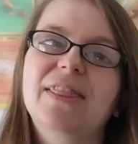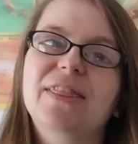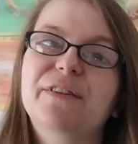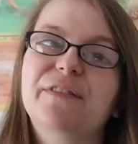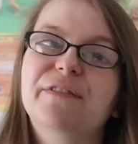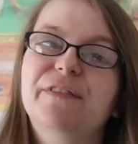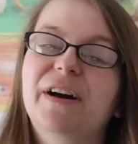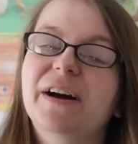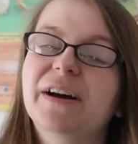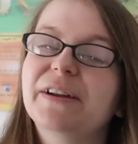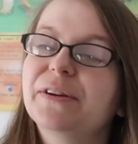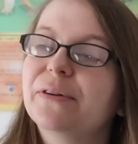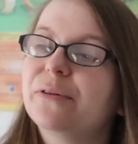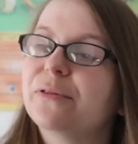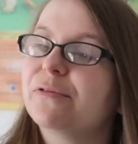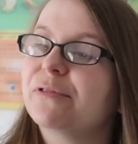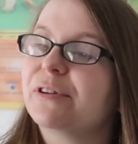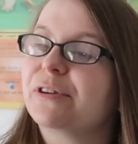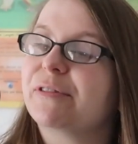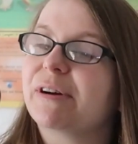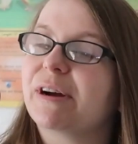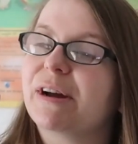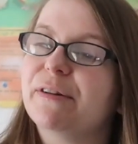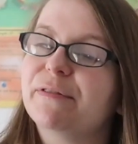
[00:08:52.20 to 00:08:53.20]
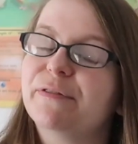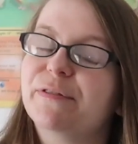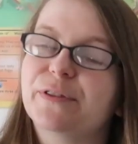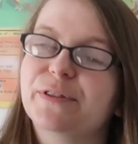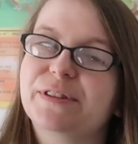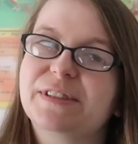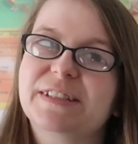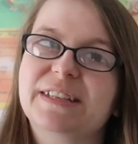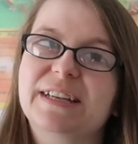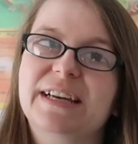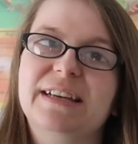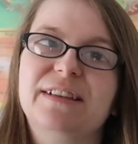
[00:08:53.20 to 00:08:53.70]
the final regret for
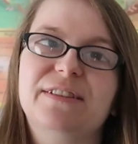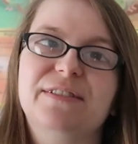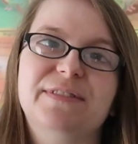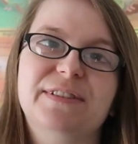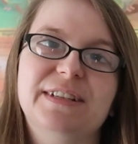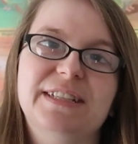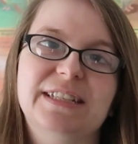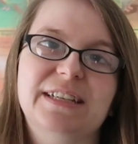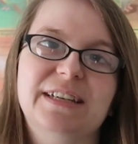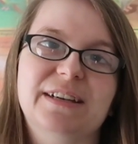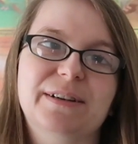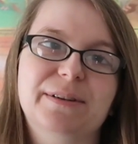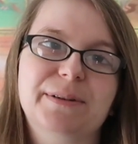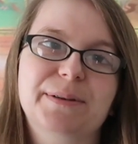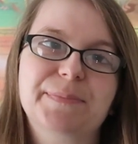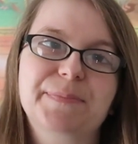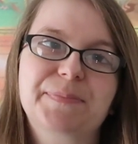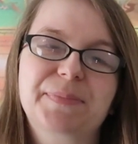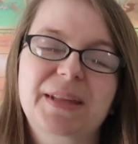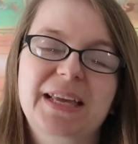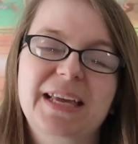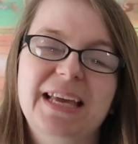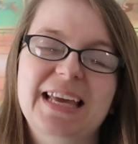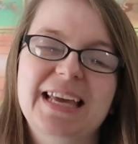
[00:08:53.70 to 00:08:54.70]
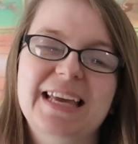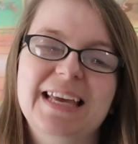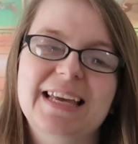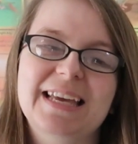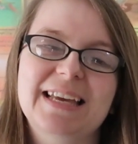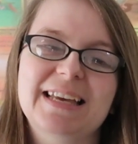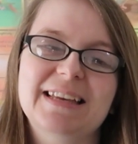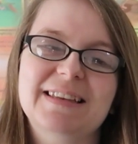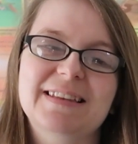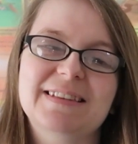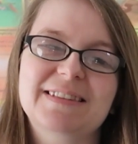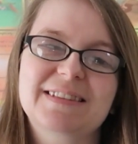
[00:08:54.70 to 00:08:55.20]
today's video
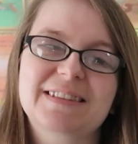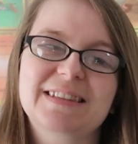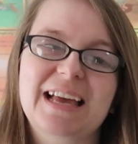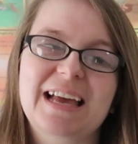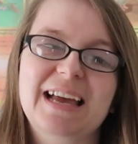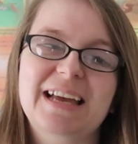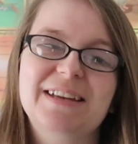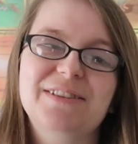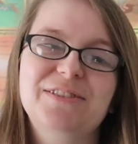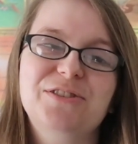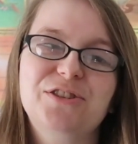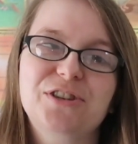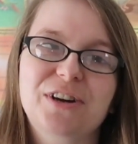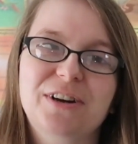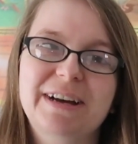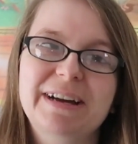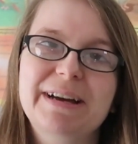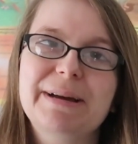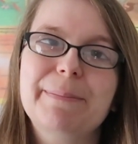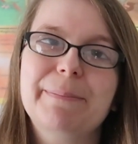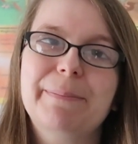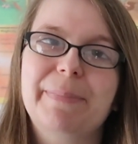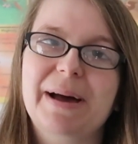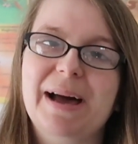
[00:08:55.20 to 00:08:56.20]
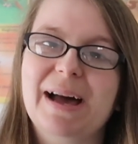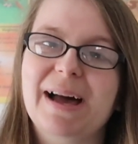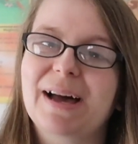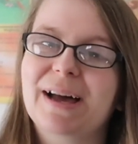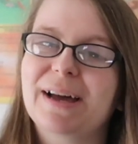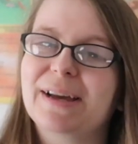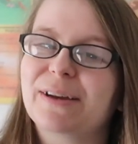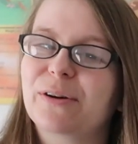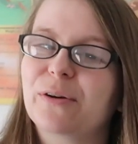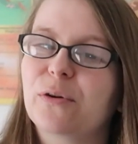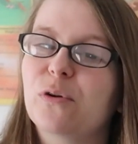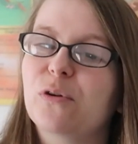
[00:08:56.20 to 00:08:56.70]
is a giant
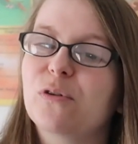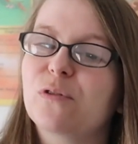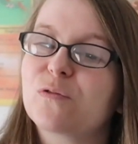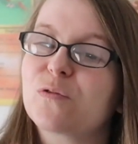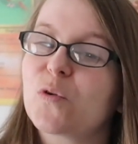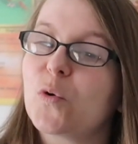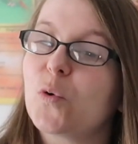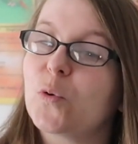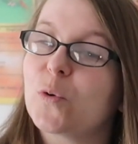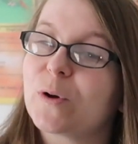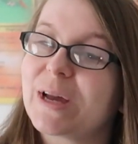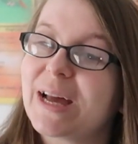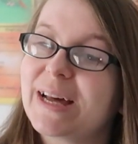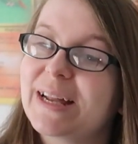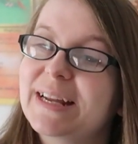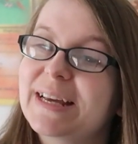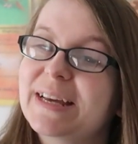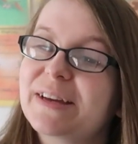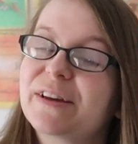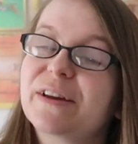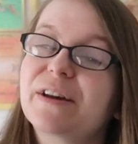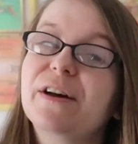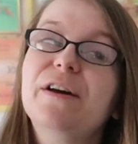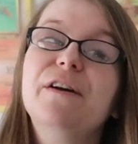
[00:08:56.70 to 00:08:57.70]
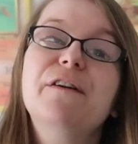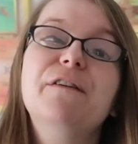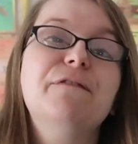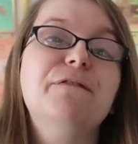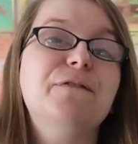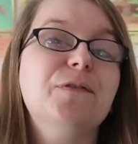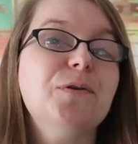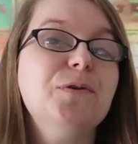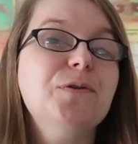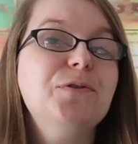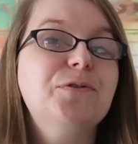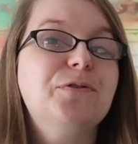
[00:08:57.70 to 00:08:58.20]
bag of organic
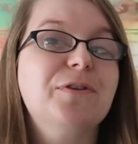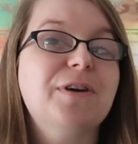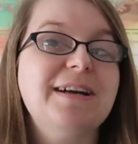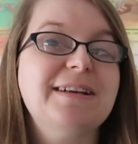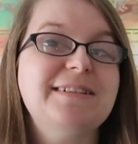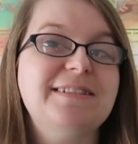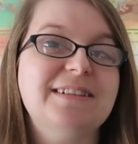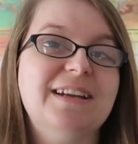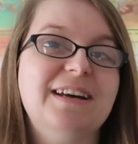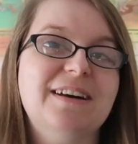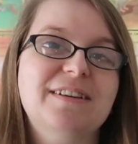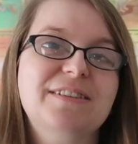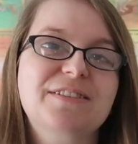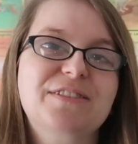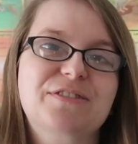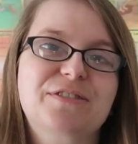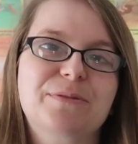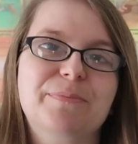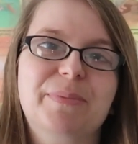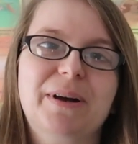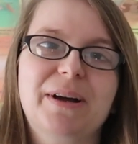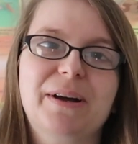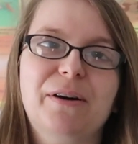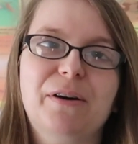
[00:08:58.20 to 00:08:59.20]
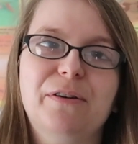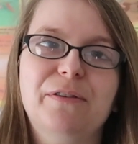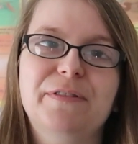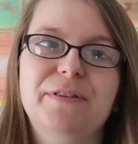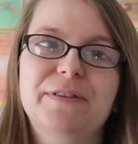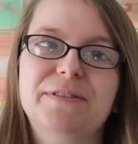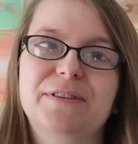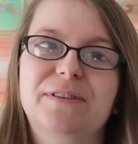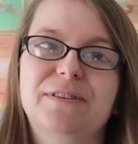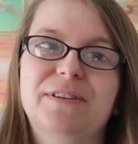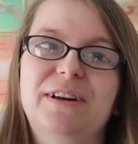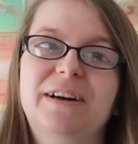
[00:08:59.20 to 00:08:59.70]
food grade nuts from Buy Whole
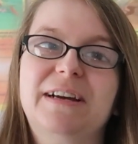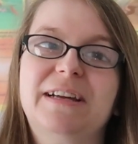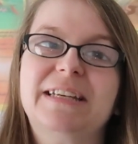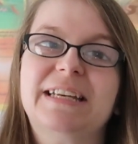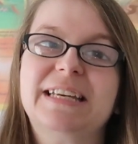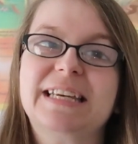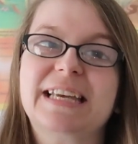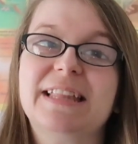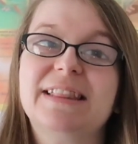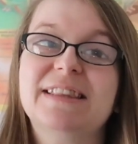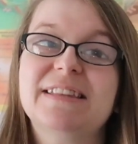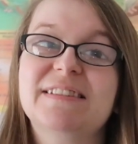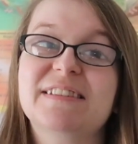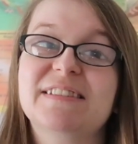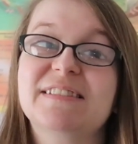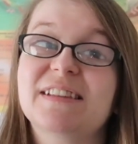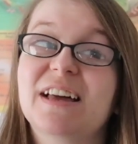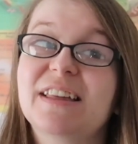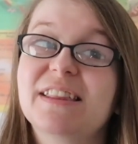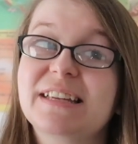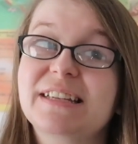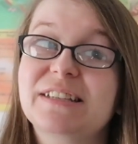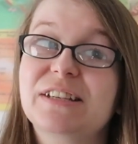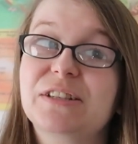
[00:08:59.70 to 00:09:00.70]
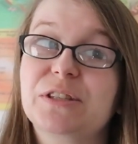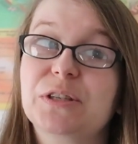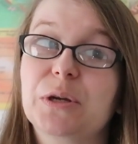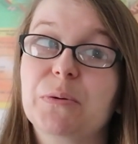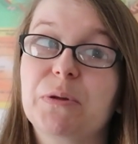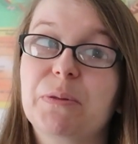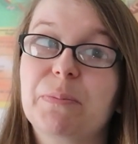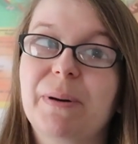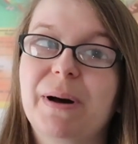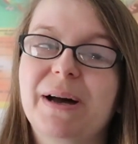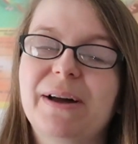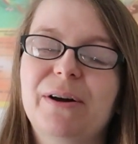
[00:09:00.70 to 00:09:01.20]
Foods Online. Again, this is nothing to do
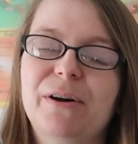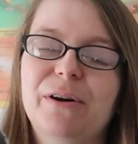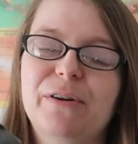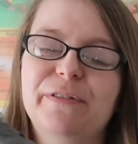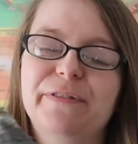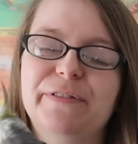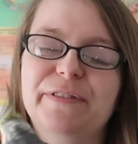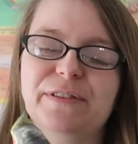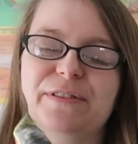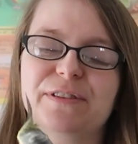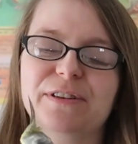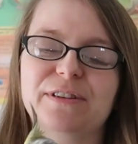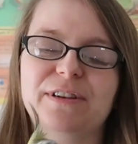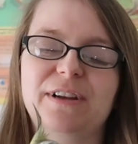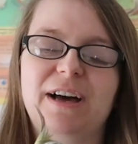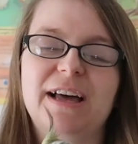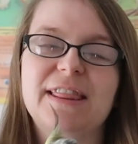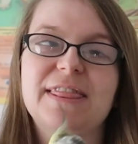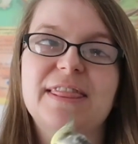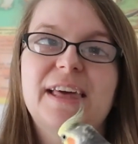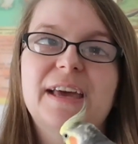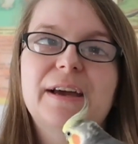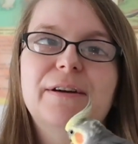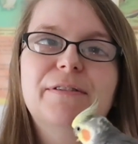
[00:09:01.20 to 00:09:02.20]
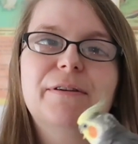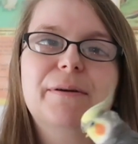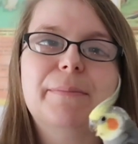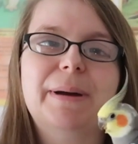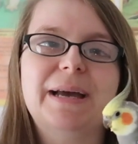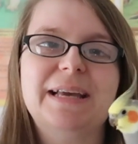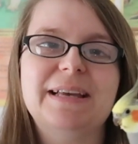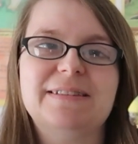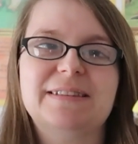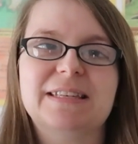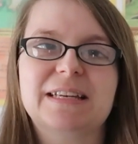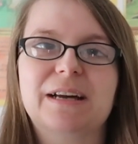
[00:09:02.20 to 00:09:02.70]
with Buy Whole Foods Online. They are
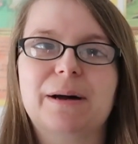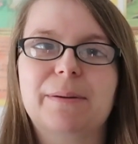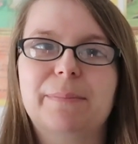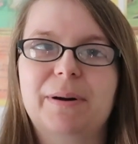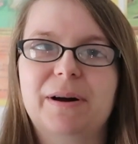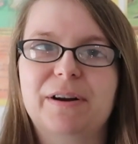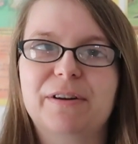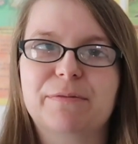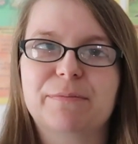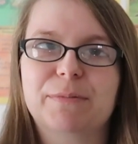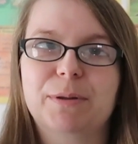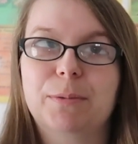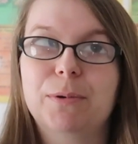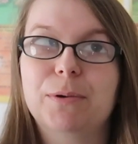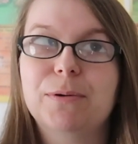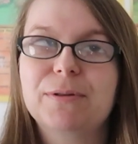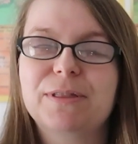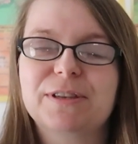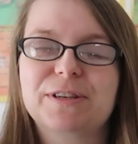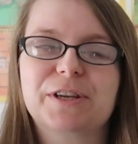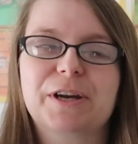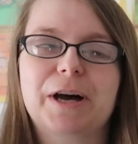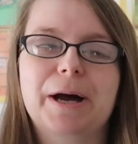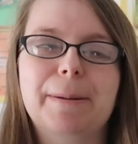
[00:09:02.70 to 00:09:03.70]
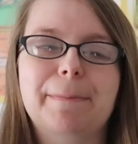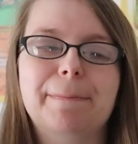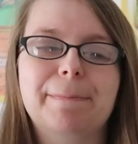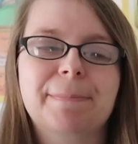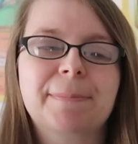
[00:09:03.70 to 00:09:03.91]
amazing. I buy from them all the time.